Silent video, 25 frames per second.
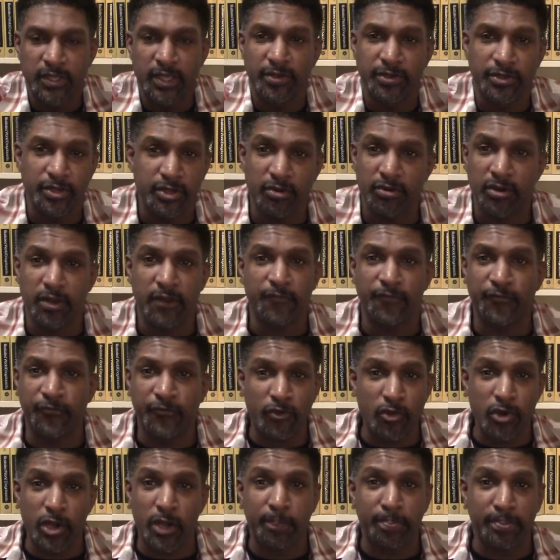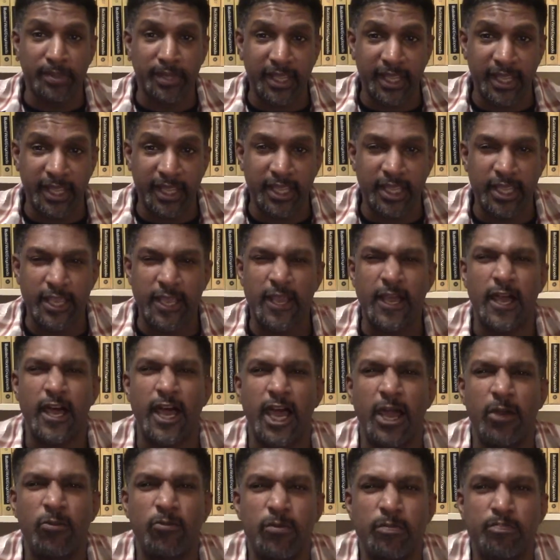During foreplay,
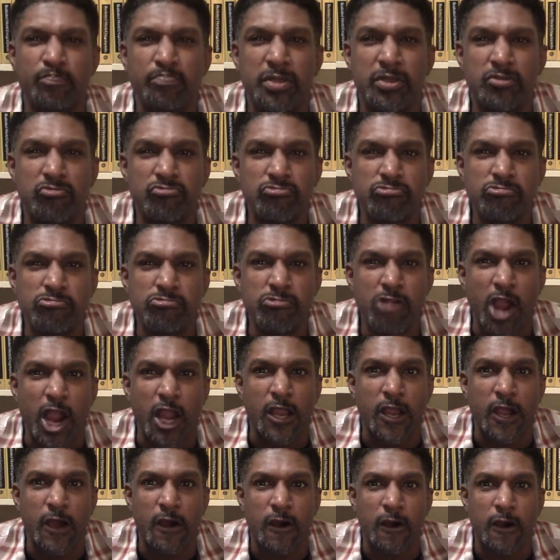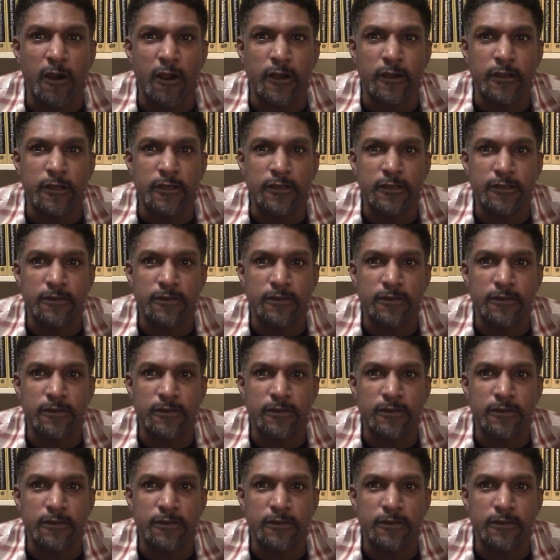I will be rock hard.